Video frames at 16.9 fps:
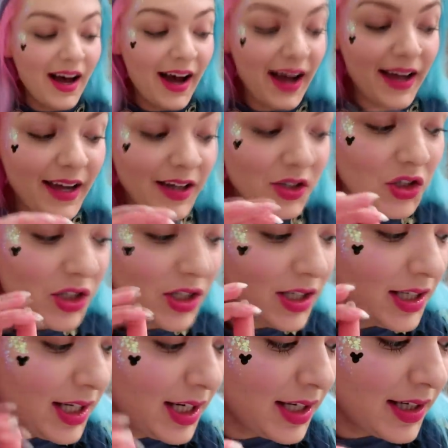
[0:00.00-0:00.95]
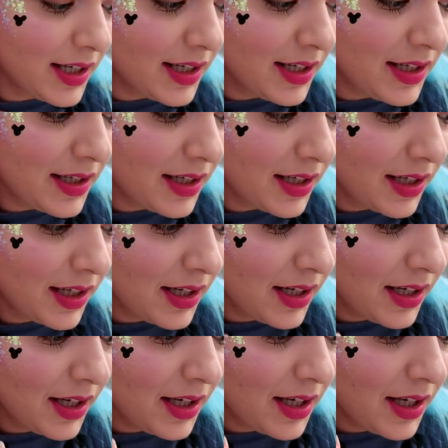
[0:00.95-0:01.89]
I actually needed
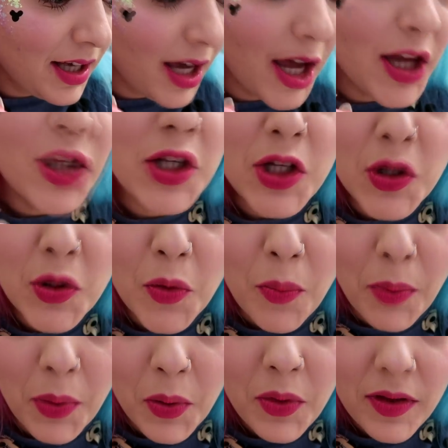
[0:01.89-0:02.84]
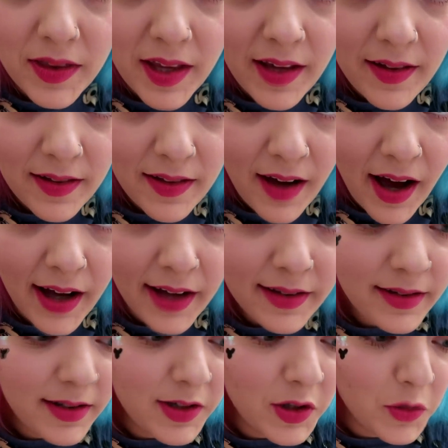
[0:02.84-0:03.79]
a new book this
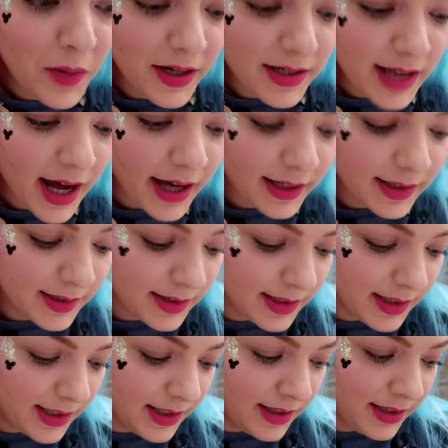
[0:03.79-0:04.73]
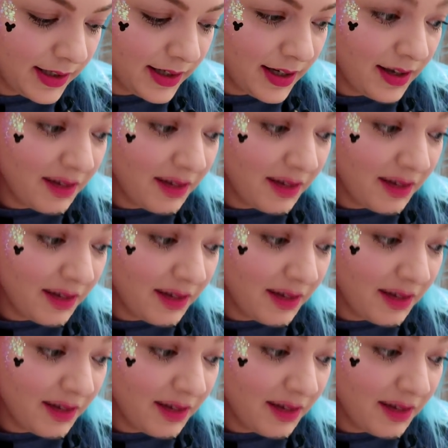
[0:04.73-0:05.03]
size to do my taxes in.